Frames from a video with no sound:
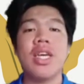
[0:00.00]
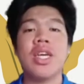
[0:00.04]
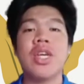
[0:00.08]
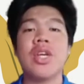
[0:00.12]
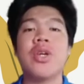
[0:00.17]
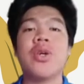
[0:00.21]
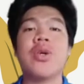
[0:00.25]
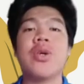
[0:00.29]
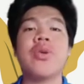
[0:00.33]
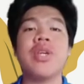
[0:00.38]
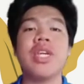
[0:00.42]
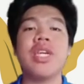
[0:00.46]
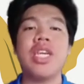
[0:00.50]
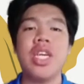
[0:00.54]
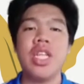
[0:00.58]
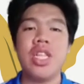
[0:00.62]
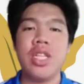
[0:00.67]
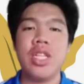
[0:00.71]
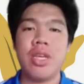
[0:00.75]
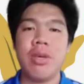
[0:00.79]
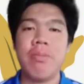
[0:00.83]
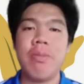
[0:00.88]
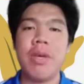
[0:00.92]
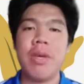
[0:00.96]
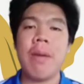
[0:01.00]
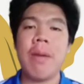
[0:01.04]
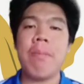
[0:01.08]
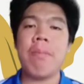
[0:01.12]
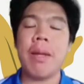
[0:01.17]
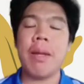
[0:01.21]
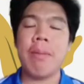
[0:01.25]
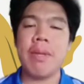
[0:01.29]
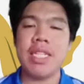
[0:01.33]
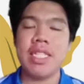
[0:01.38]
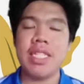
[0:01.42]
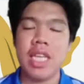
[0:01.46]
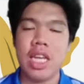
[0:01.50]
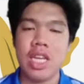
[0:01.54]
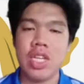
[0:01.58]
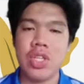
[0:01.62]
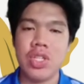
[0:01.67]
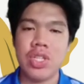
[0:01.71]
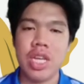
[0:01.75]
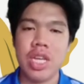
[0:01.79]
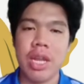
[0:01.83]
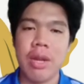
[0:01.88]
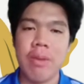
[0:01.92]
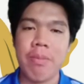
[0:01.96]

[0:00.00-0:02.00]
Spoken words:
curriculum implementation.